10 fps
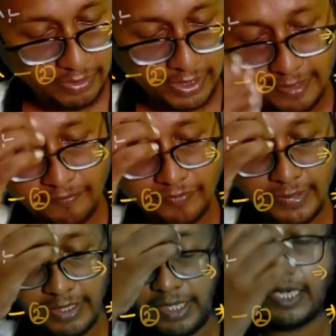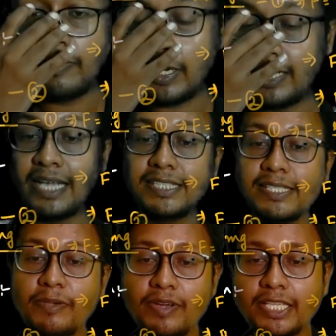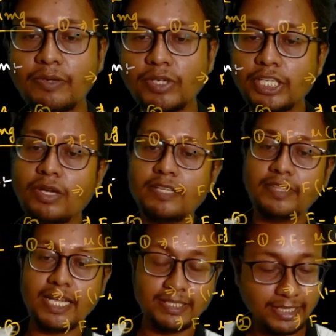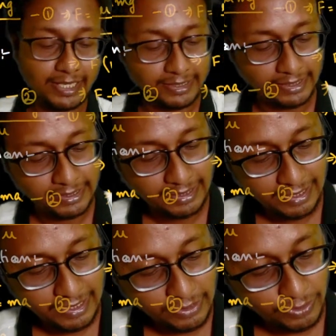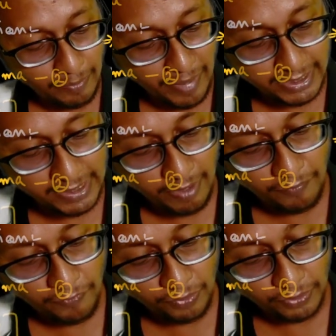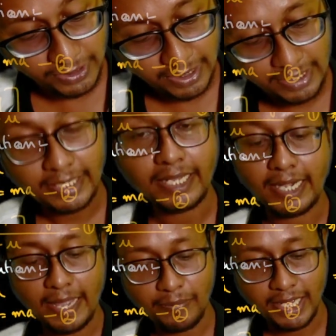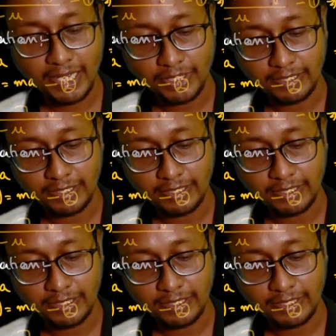Okay. I can either simplify the equation or leave the answer as it is. So the maximum force that I can apply out